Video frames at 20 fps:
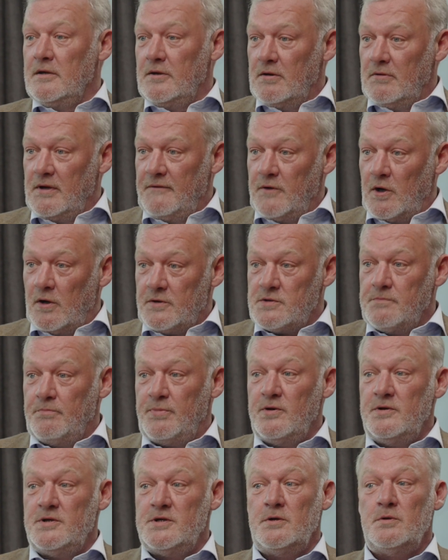You know, if you are to
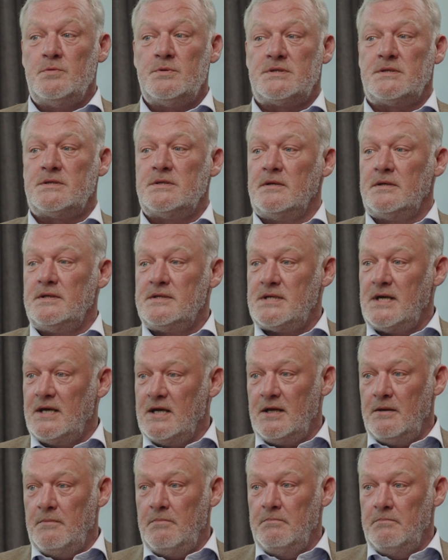produce
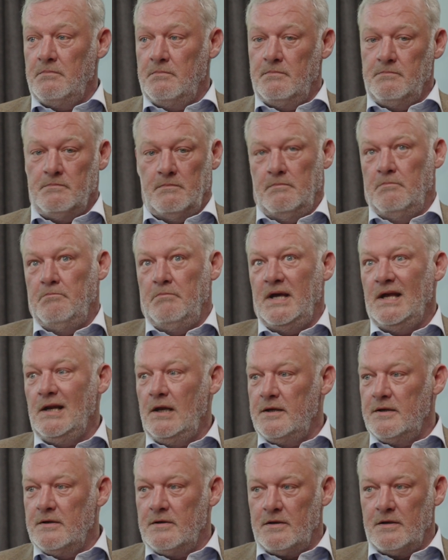10
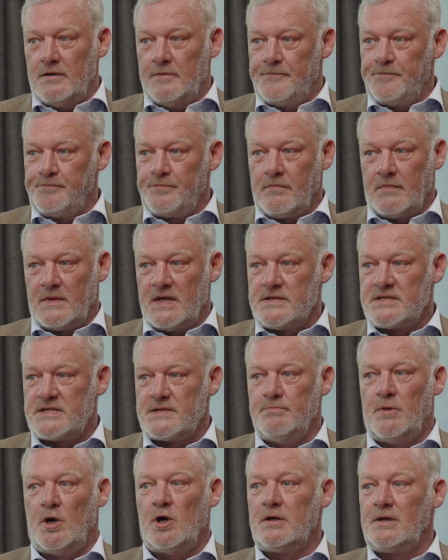million
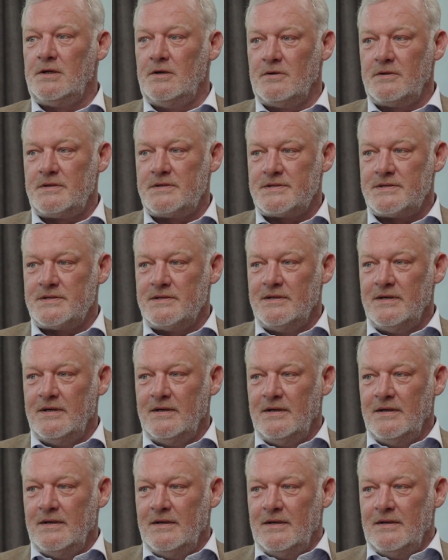smart locks,
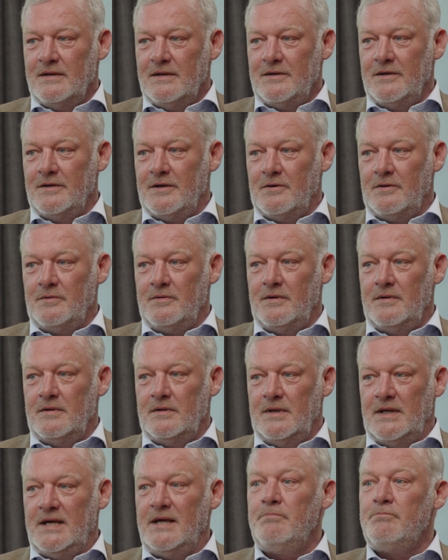you know,
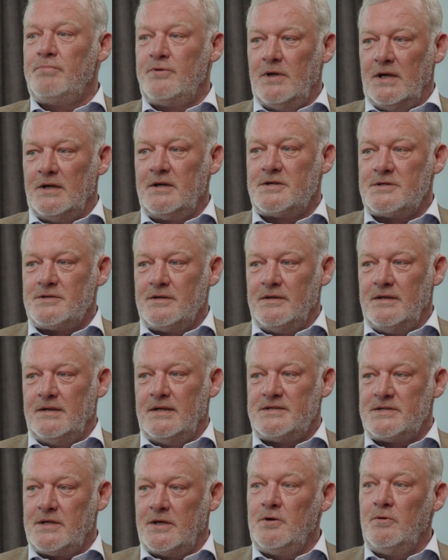in production, the
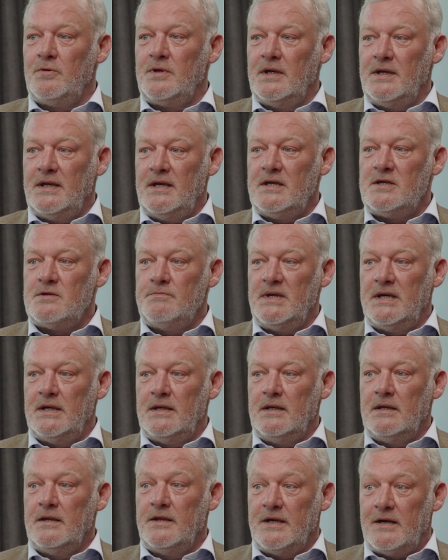security need to be
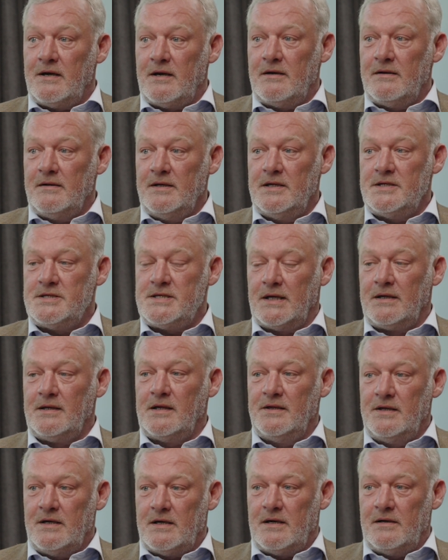there,
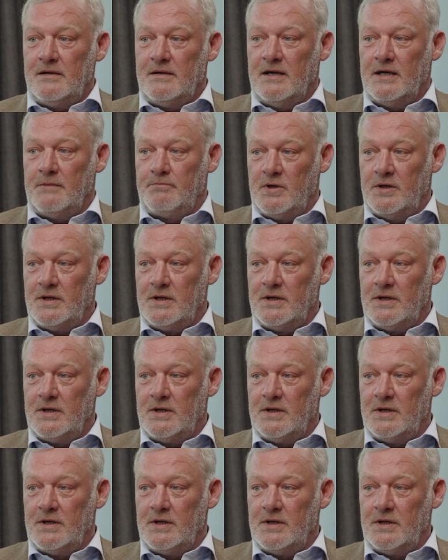injected there at